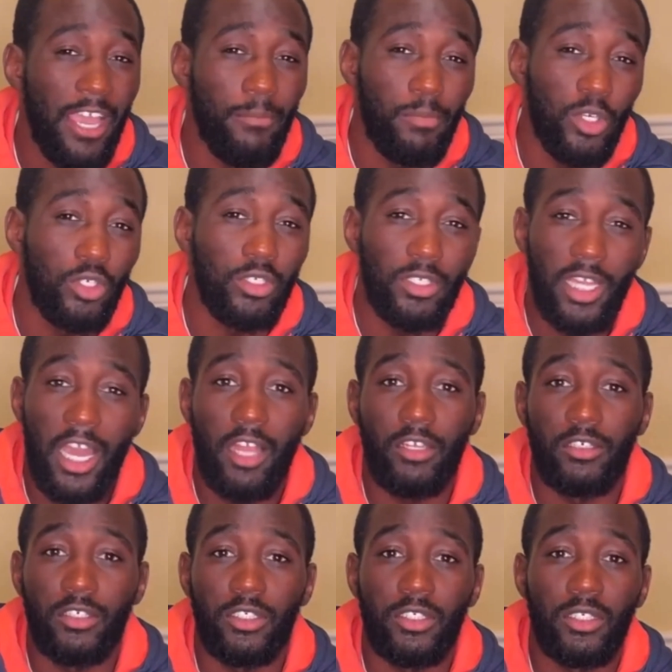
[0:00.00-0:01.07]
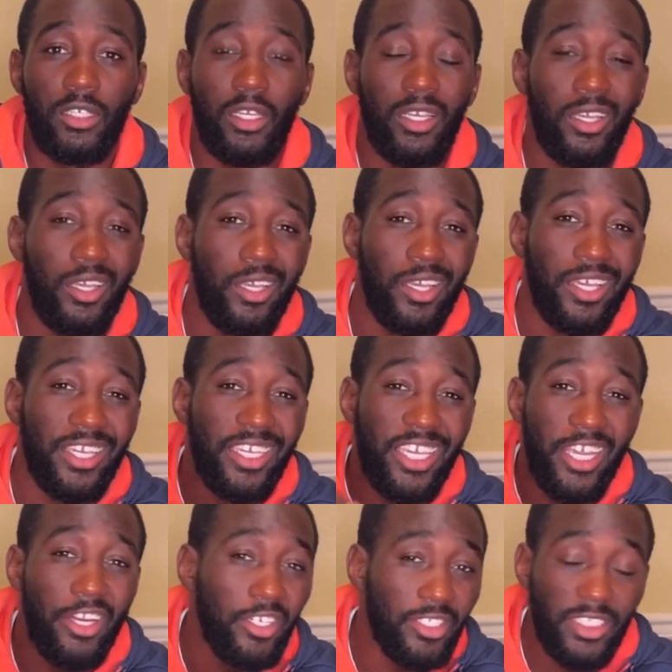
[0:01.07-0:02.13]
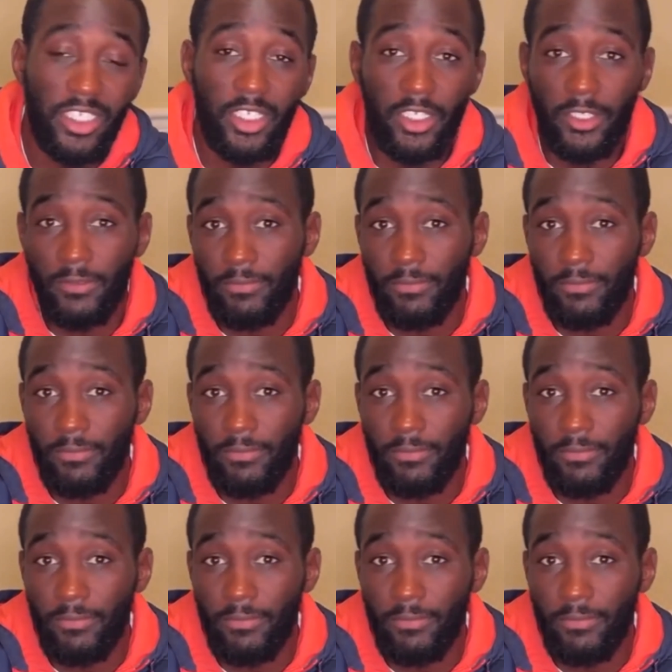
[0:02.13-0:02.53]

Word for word: million dollars guaranteed.